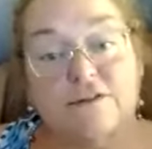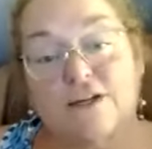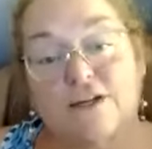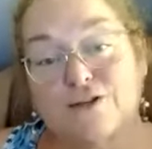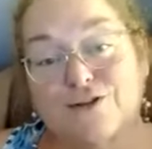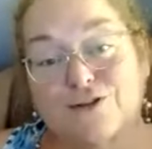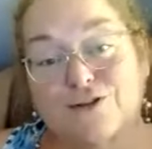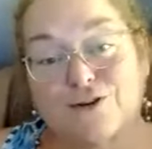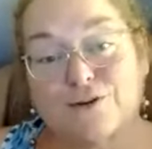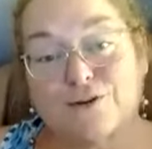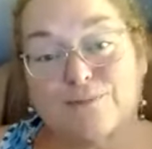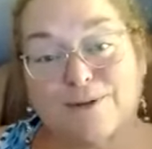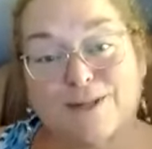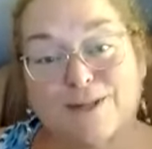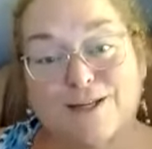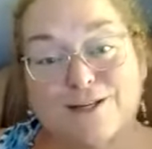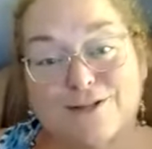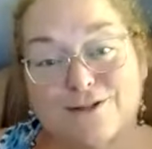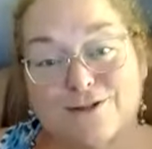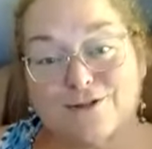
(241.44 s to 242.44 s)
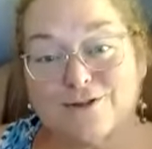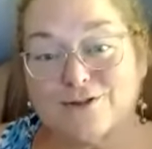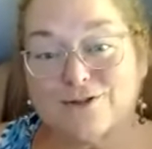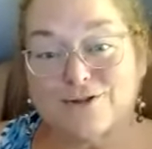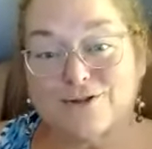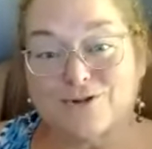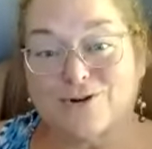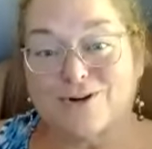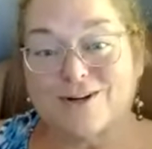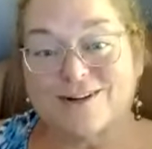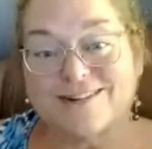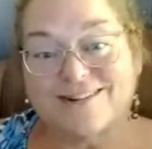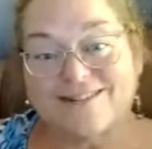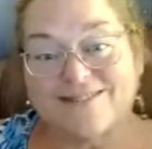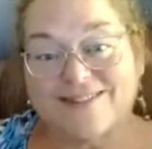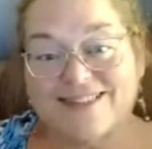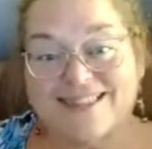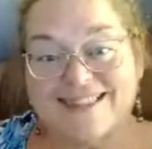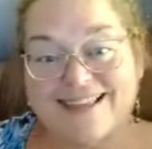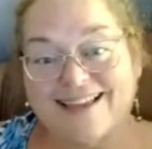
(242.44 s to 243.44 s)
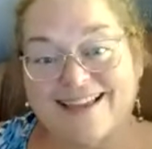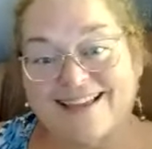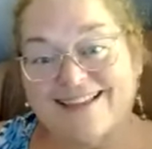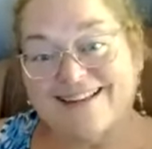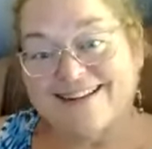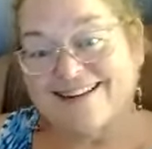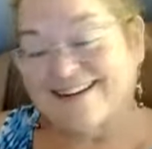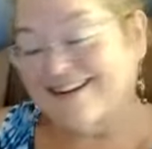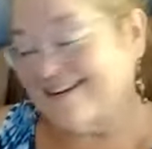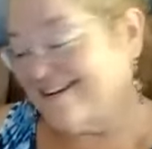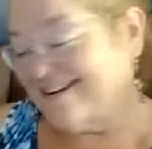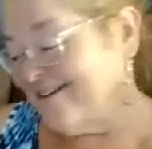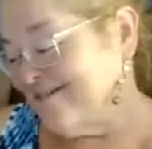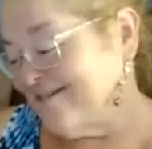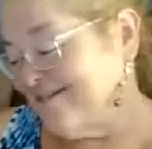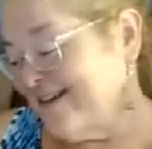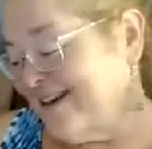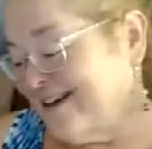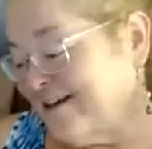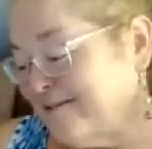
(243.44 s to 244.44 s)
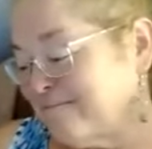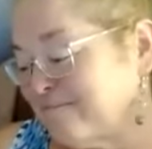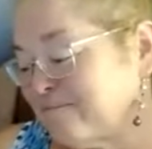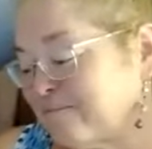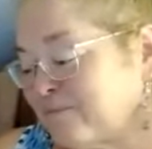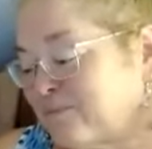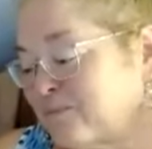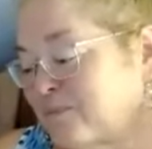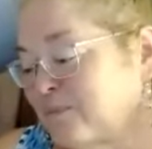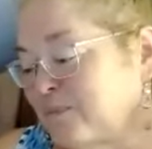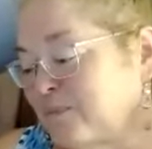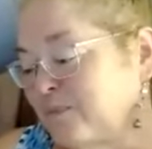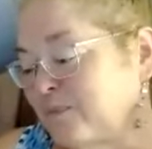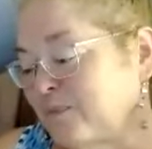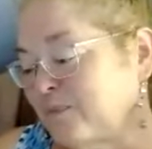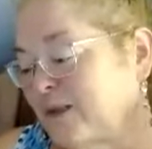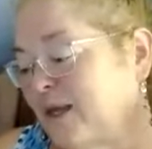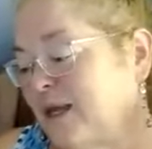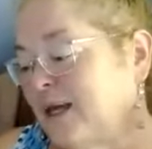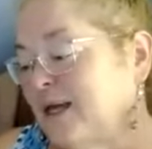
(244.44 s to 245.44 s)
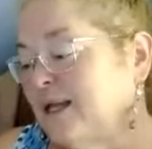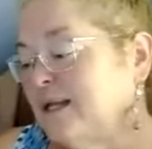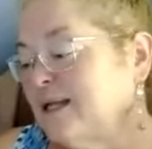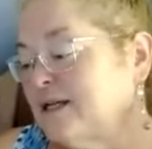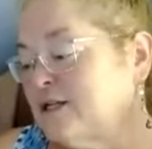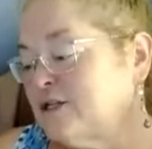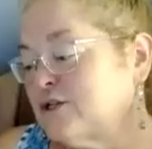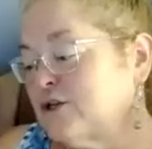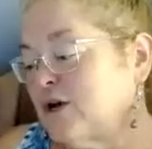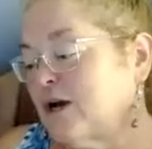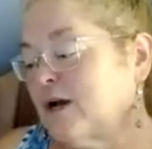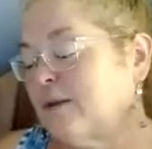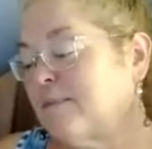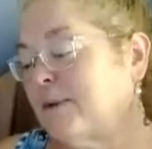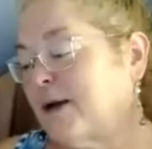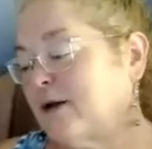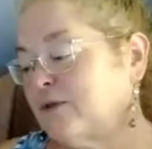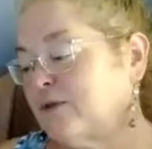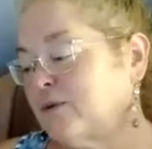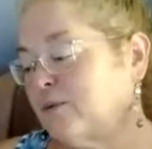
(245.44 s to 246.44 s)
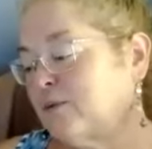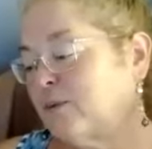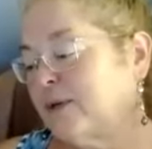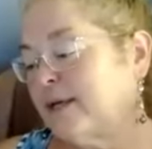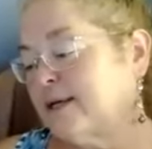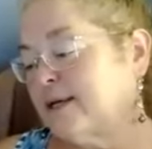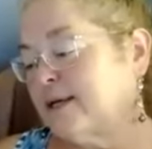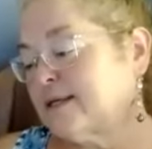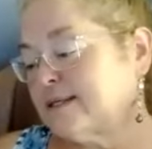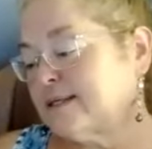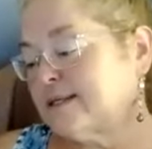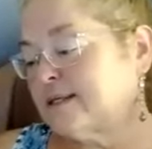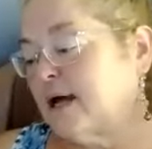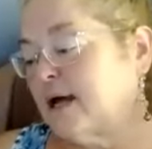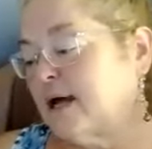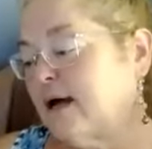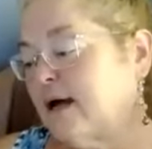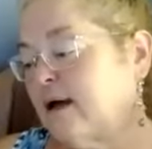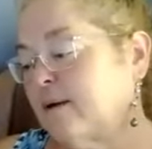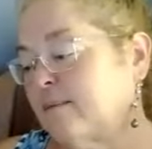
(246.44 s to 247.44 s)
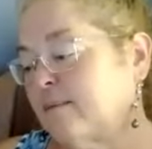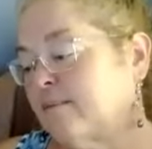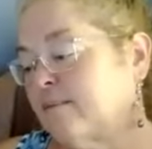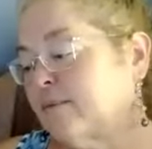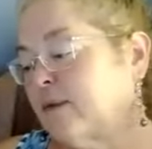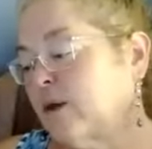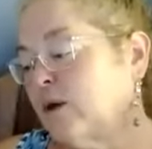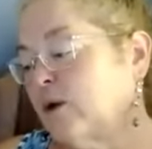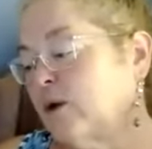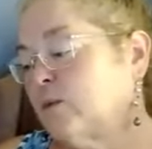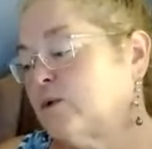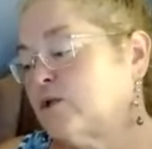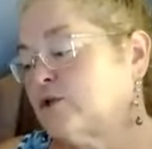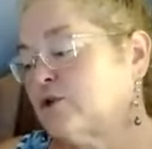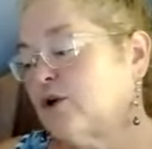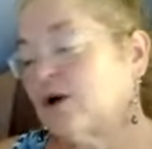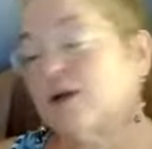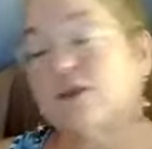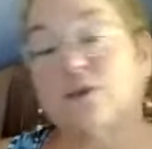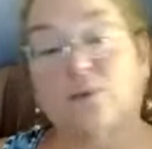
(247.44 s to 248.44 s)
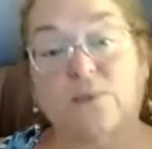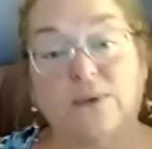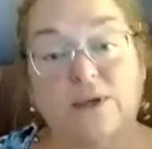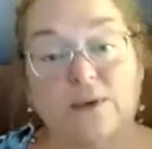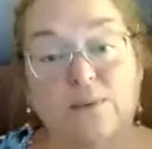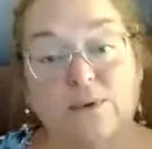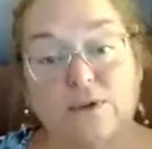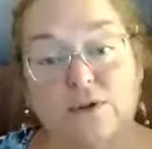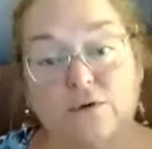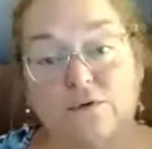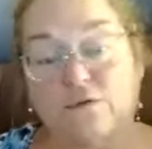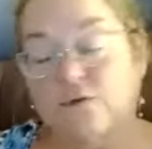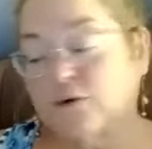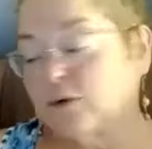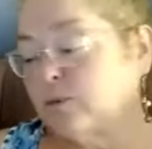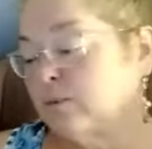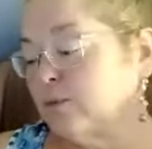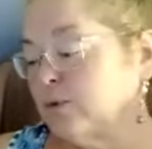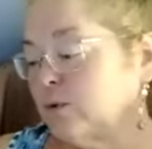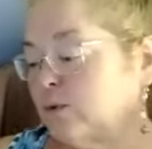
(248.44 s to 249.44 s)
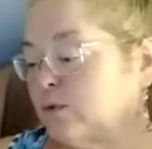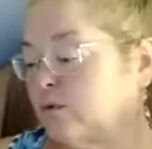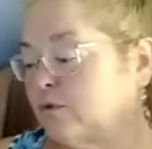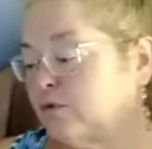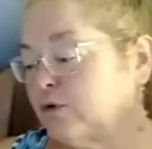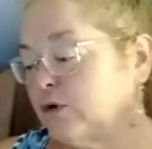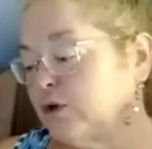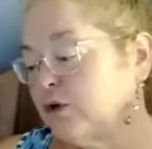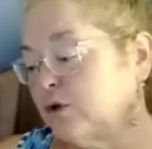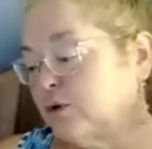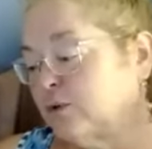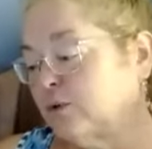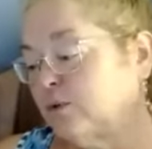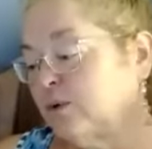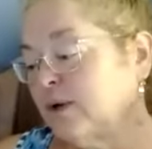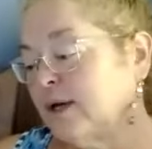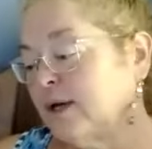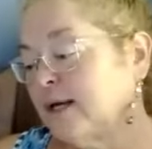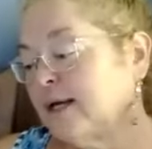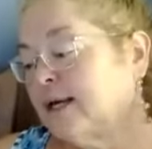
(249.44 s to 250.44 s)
is a good place to start with that. Okay. Let's talk about the weeks. We start the week with the full moon. For you,